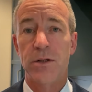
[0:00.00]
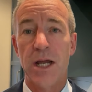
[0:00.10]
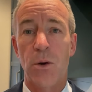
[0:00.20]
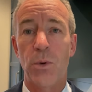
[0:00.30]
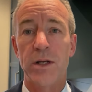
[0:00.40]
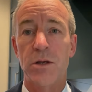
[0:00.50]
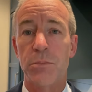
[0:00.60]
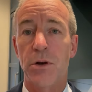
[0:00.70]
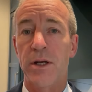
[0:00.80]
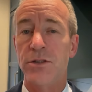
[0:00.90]
Now, when
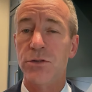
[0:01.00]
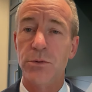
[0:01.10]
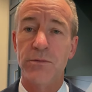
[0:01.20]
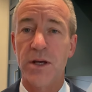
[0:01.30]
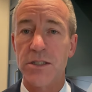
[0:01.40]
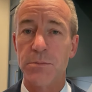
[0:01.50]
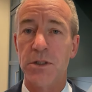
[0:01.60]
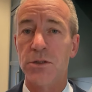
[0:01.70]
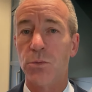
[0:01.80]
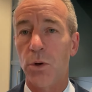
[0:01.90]
comparing 2
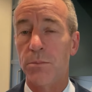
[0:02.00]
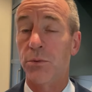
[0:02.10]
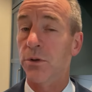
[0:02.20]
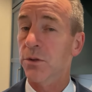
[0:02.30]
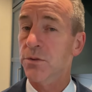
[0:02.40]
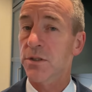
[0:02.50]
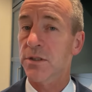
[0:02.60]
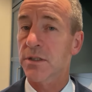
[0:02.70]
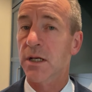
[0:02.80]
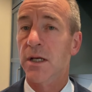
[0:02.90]
investments, one
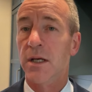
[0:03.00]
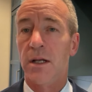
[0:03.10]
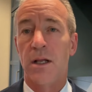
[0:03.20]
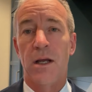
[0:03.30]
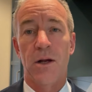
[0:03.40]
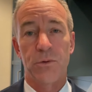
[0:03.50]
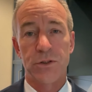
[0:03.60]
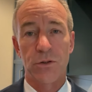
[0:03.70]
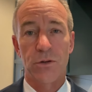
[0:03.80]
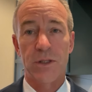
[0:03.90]
produces a
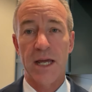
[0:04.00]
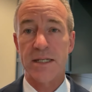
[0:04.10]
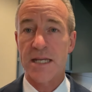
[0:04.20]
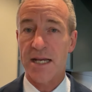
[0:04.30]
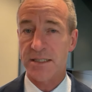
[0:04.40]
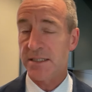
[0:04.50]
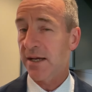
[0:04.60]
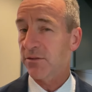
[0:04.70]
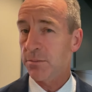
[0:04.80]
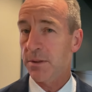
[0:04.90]
return that taxes
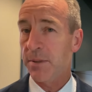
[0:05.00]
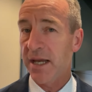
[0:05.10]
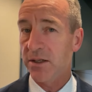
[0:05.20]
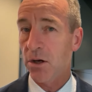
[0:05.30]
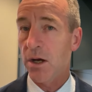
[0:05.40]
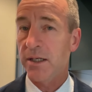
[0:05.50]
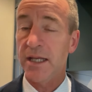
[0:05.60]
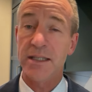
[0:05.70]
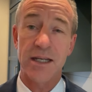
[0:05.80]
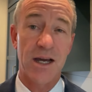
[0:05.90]
have to be paid on
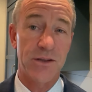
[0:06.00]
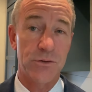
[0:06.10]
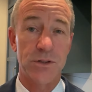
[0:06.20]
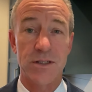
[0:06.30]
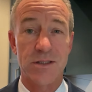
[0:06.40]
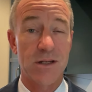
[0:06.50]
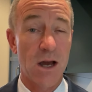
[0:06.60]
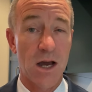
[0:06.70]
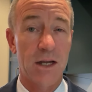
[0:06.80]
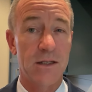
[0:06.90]
and the other does
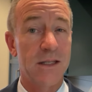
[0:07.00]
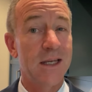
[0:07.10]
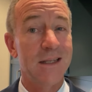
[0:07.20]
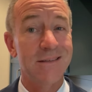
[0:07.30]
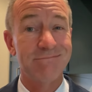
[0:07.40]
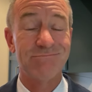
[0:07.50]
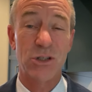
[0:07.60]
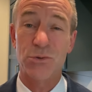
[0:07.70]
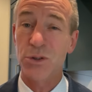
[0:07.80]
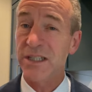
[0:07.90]
not, then
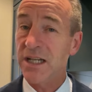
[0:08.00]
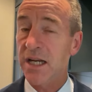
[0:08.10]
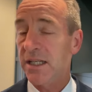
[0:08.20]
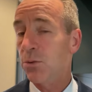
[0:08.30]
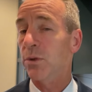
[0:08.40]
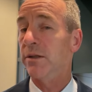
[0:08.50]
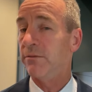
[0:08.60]
they're really not equal